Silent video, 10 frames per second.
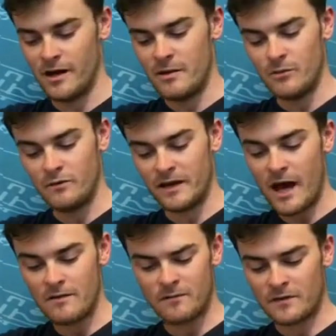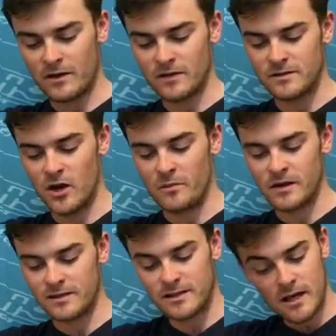moving everything on top at
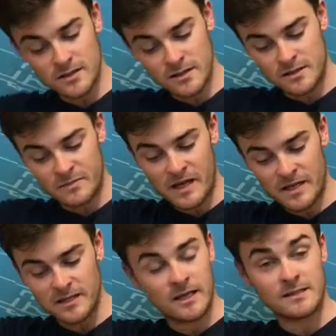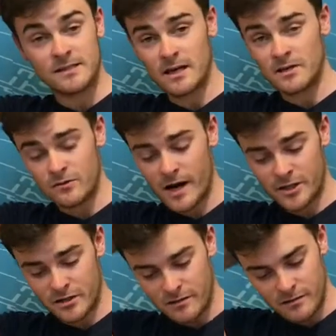a certain speed in a certain
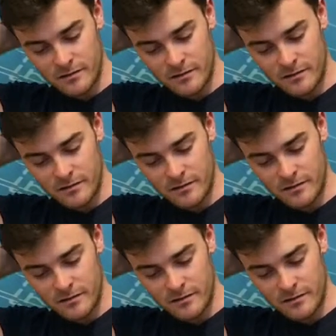direction.